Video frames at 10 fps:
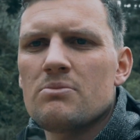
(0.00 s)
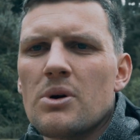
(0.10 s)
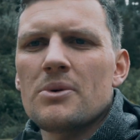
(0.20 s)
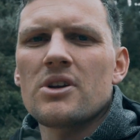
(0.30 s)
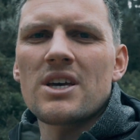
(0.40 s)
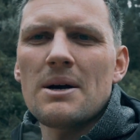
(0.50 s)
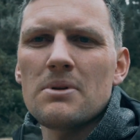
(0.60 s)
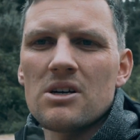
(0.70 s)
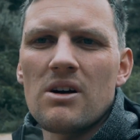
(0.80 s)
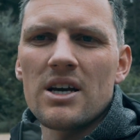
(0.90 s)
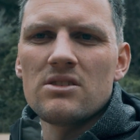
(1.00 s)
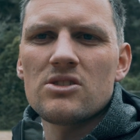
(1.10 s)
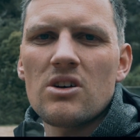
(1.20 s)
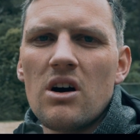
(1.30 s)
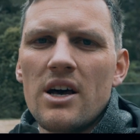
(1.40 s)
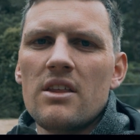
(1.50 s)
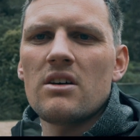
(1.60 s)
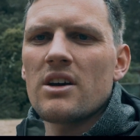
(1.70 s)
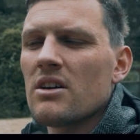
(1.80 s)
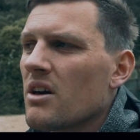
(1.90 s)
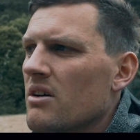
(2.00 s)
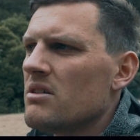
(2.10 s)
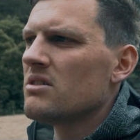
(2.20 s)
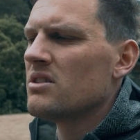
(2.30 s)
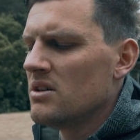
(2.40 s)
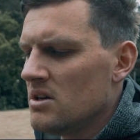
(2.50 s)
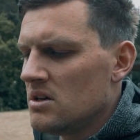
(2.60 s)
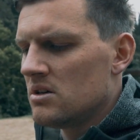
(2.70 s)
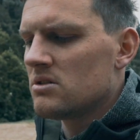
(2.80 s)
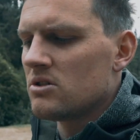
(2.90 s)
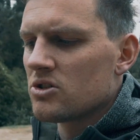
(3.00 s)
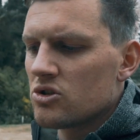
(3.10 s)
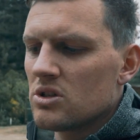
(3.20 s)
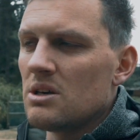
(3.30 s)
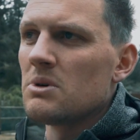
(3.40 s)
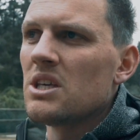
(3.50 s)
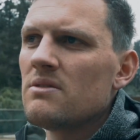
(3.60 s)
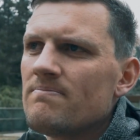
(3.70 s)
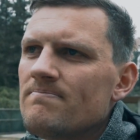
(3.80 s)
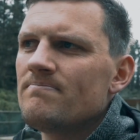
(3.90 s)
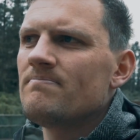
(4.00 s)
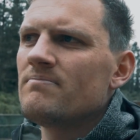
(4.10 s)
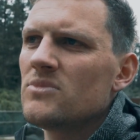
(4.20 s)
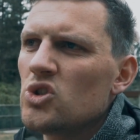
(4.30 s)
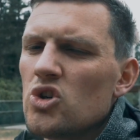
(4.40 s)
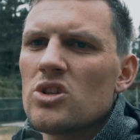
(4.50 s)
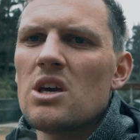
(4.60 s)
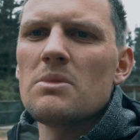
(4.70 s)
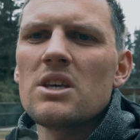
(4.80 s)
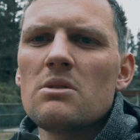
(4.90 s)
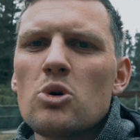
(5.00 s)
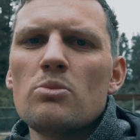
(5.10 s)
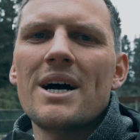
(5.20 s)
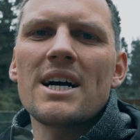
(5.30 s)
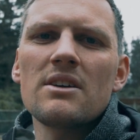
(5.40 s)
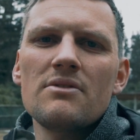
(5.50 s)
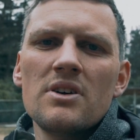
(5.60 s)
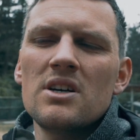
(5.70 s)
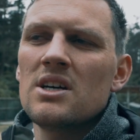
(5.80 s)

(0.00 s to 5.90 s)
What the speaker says: Probably got a couple of grains higher that I can go, so it should get me in the ballpark of